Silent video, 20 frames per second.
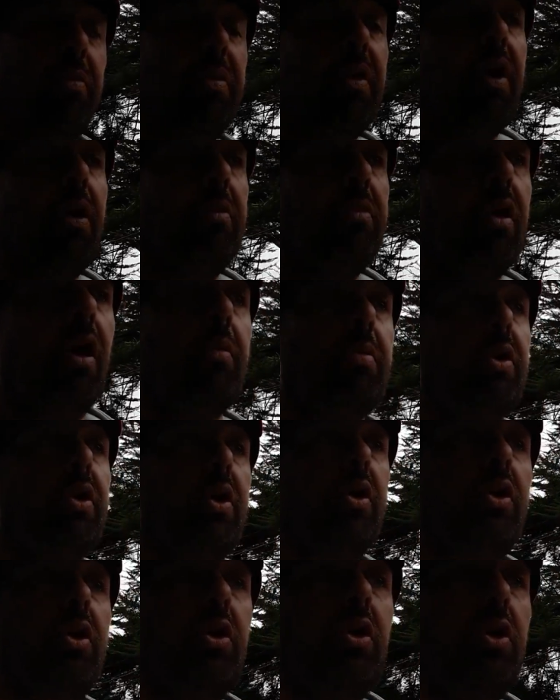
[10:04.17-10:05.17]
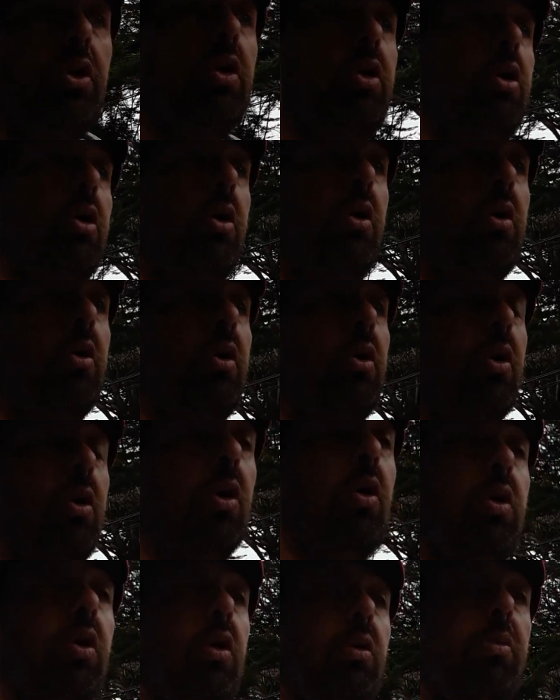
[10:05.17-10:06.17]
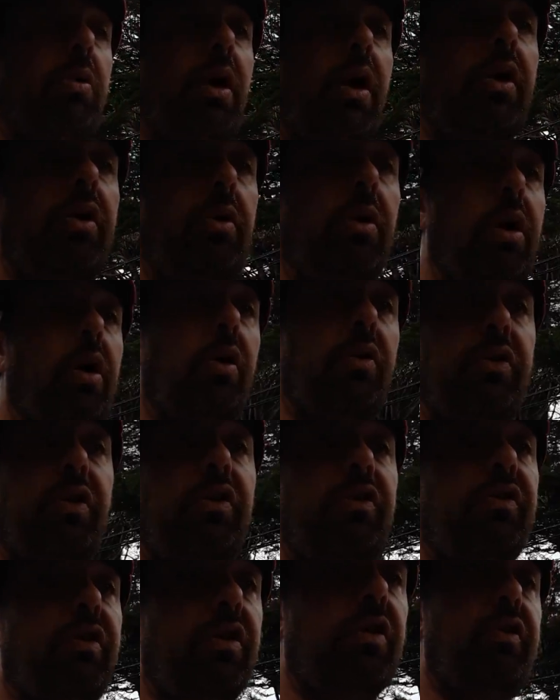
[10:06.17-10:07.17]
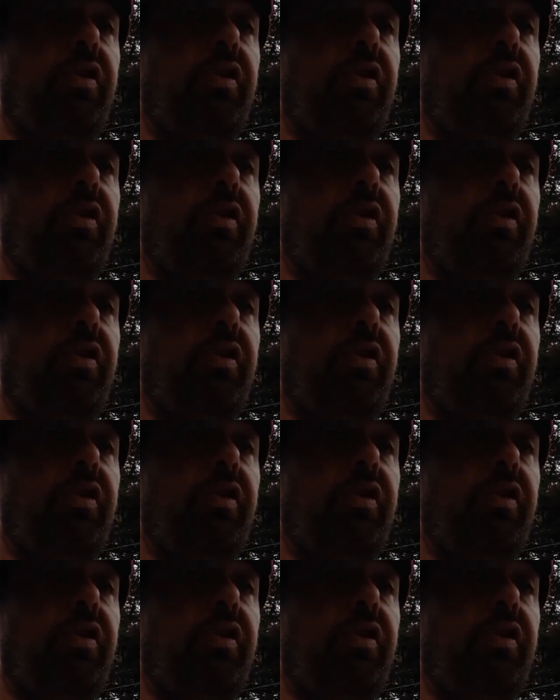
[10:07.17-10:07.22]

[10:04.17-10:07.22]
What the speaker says: BMW or a brand new LTZ